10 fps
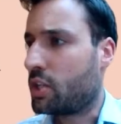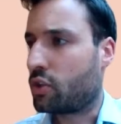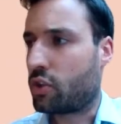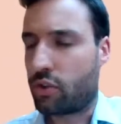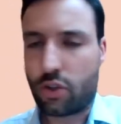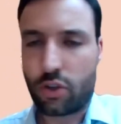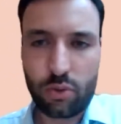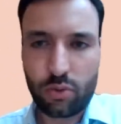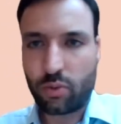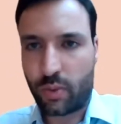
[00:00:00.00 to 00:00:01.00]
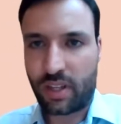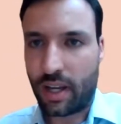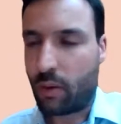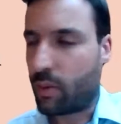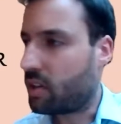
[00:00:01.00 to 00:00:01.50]
So we
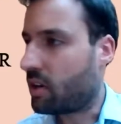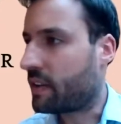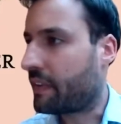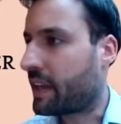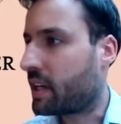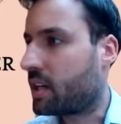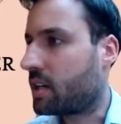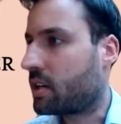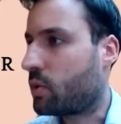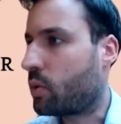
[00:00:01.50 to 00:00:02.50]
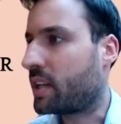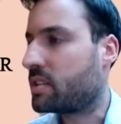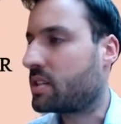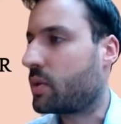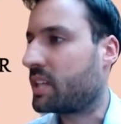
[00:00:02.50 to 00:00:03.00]
talked, I think,
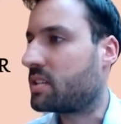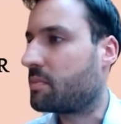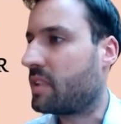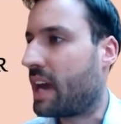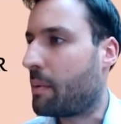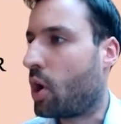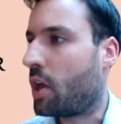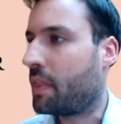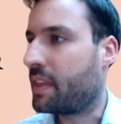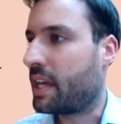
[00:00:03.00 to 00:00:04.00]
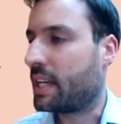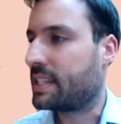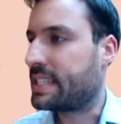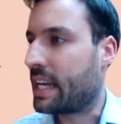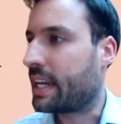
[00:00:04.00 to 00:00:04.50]
quite some time on
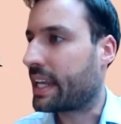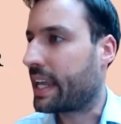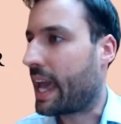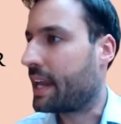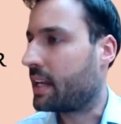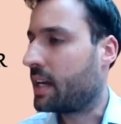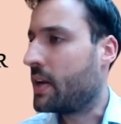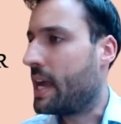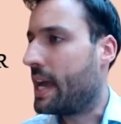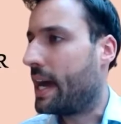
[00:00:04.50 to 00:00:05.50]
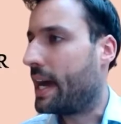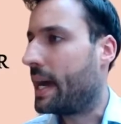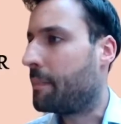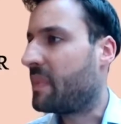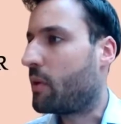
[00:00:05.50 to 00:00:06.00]
the Senate in Canada.
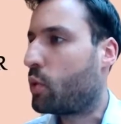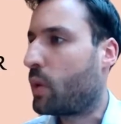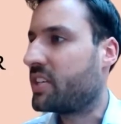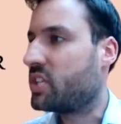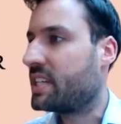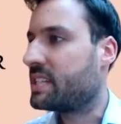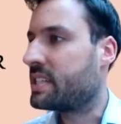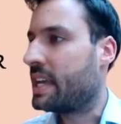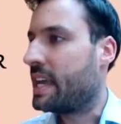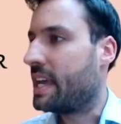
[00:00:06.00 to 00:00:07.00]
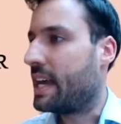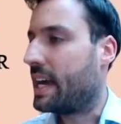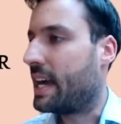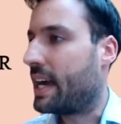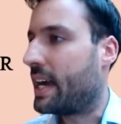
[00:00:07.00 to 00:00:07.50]
Now the question is,
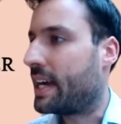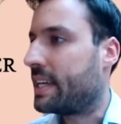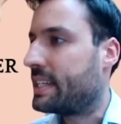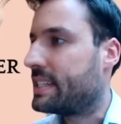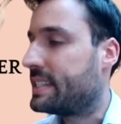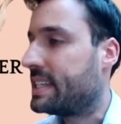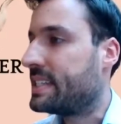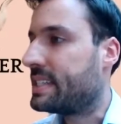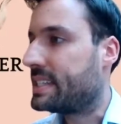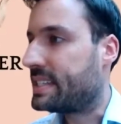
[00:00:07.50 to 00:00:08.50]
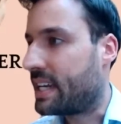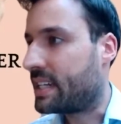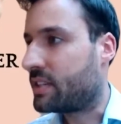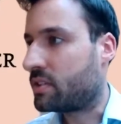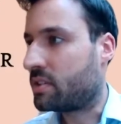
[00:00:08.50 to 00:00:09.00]
since the
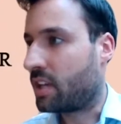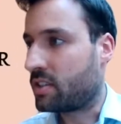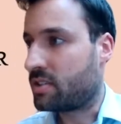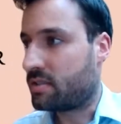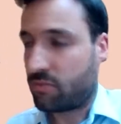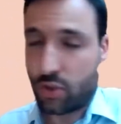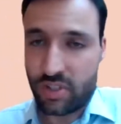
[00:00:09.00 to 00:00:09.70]
Senate does